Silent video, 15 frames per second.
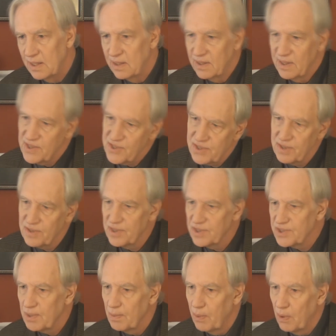enlisted
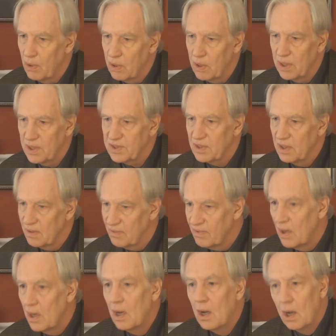the support
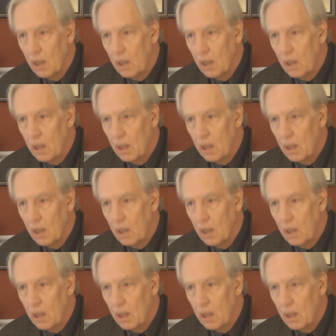of